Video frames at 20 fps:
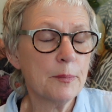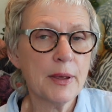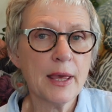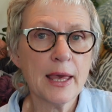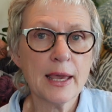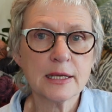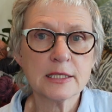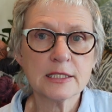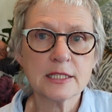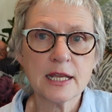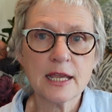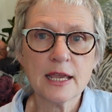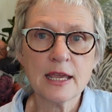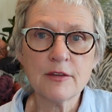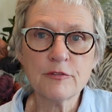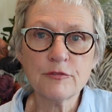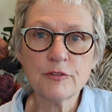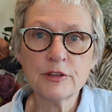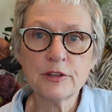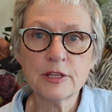packed
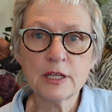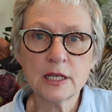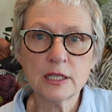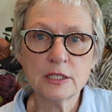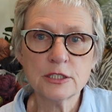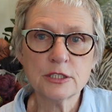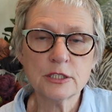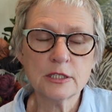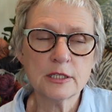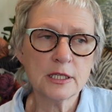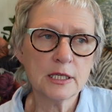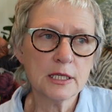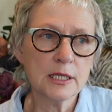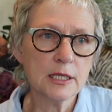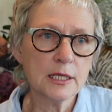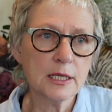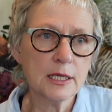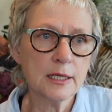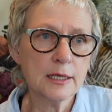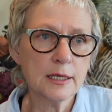everything into
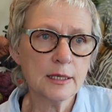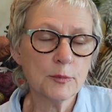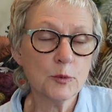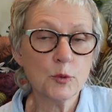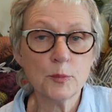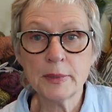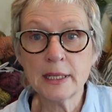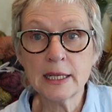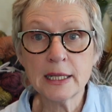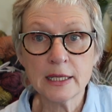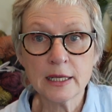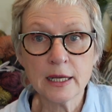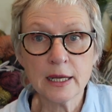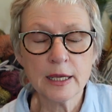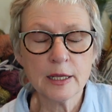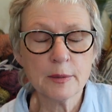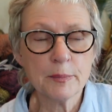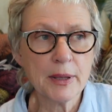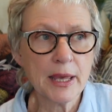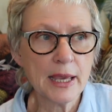the, or Millie and I
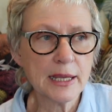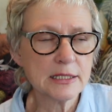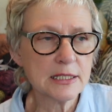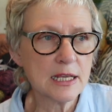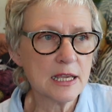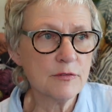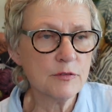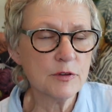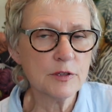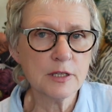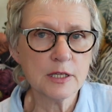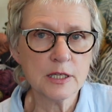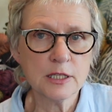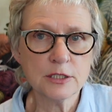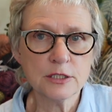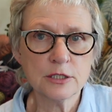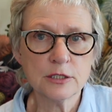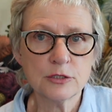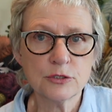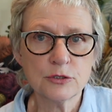had packed everything
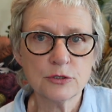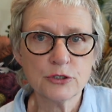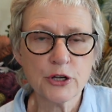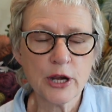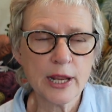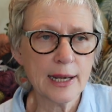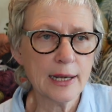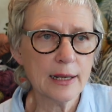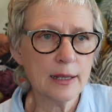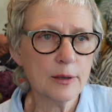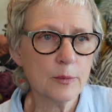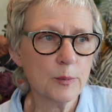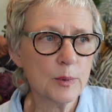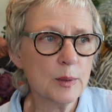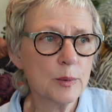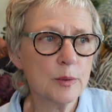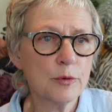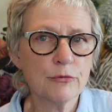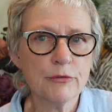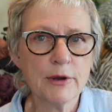into the trailer.
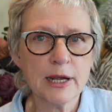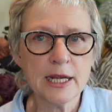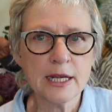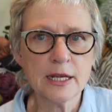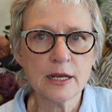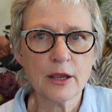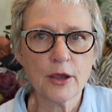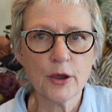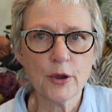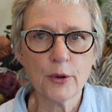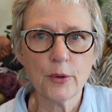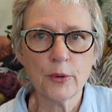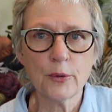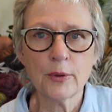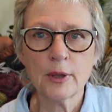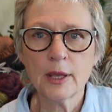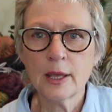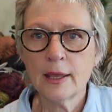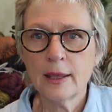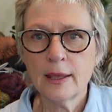We were ready to
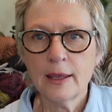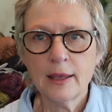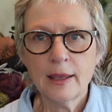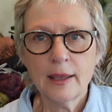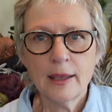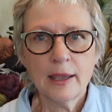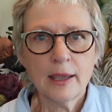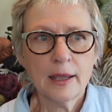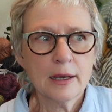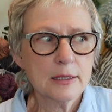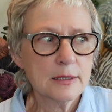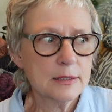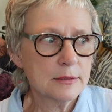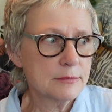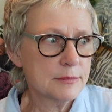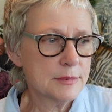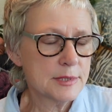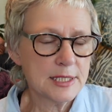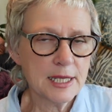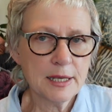go. And I
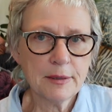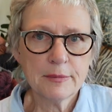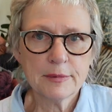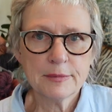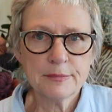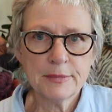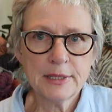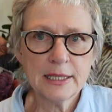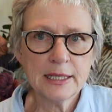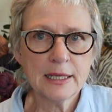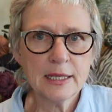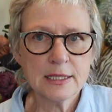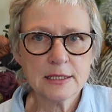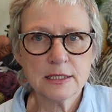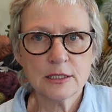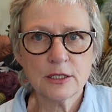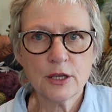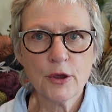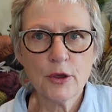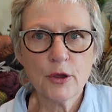sent Millie, I
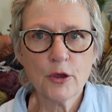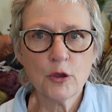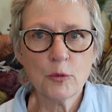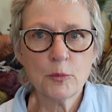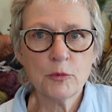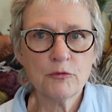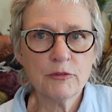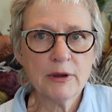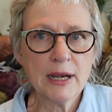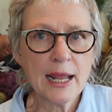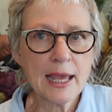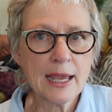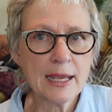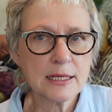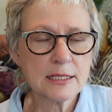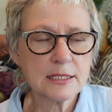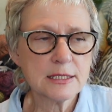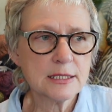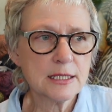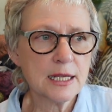said, go home and
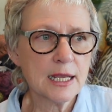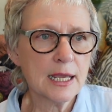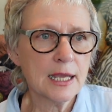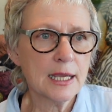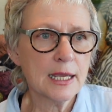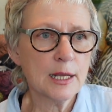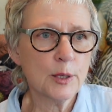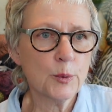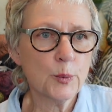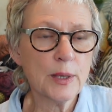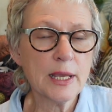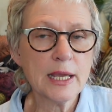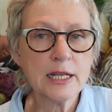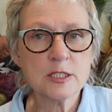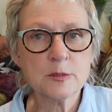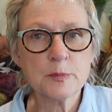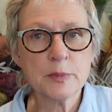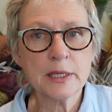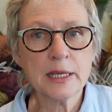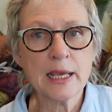relax. And we had
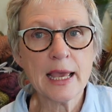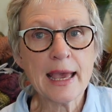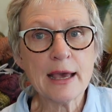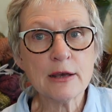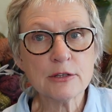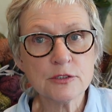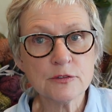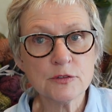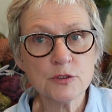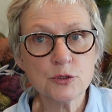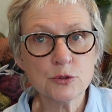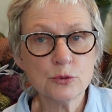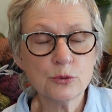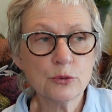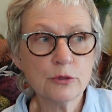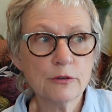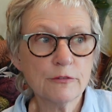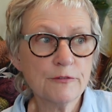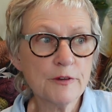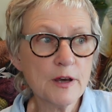to be out of the
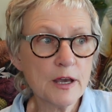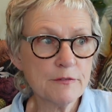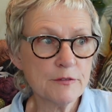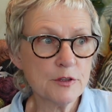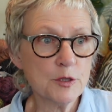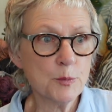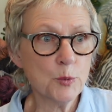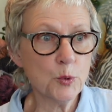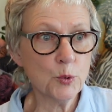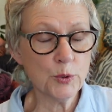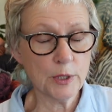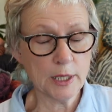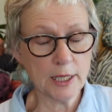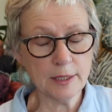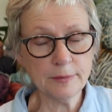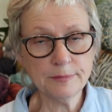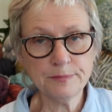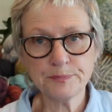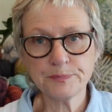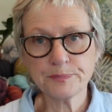door at 5 in the
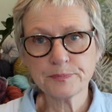morning